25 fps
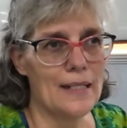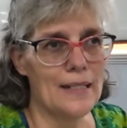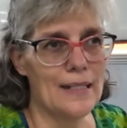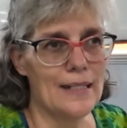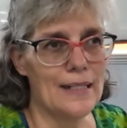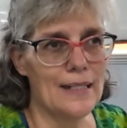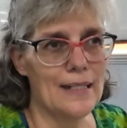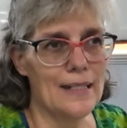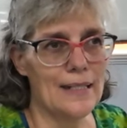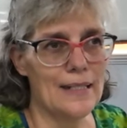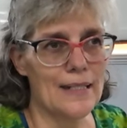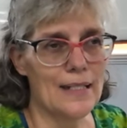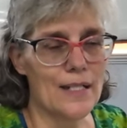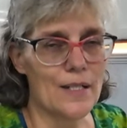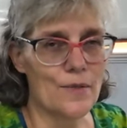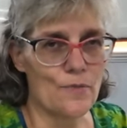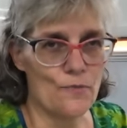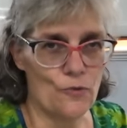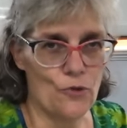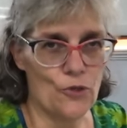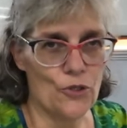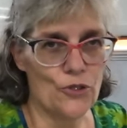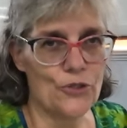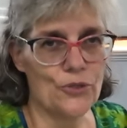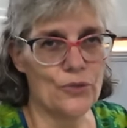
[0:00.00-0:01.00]
there is
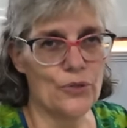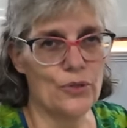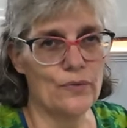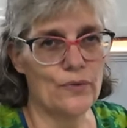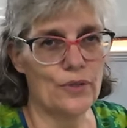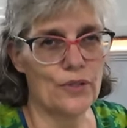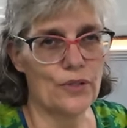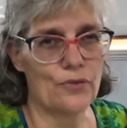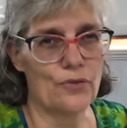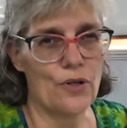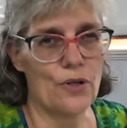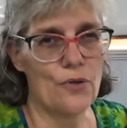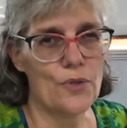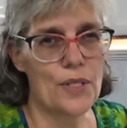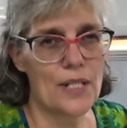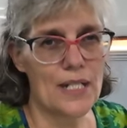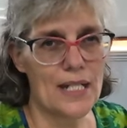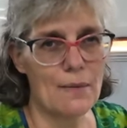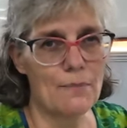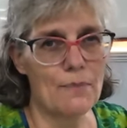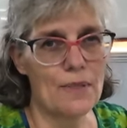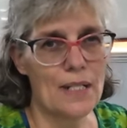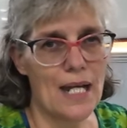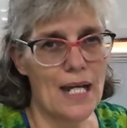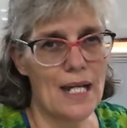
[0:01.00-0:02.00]
water over the road
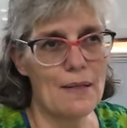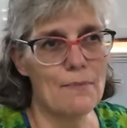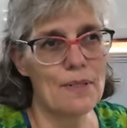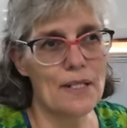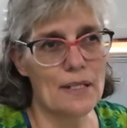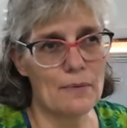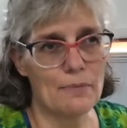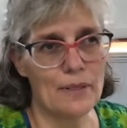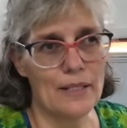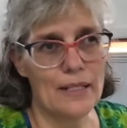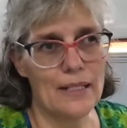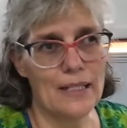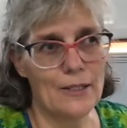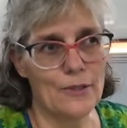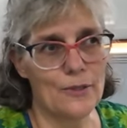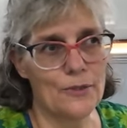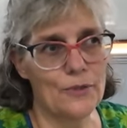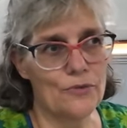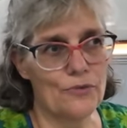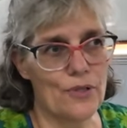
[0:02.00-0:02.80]
sometimes depending on